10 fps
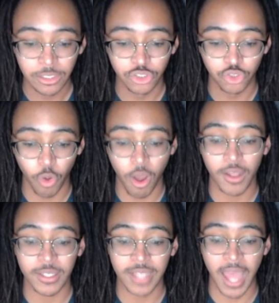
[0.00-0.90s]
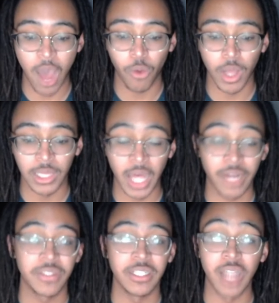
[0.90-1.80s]
draws out a lot
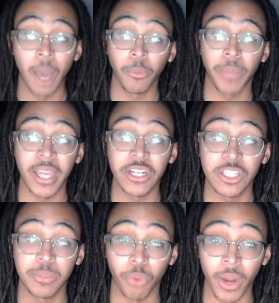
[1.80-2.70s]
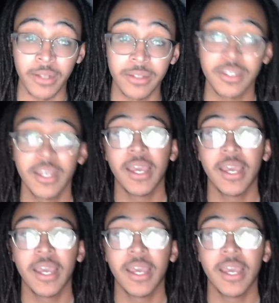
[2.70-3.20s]
of the double page spreads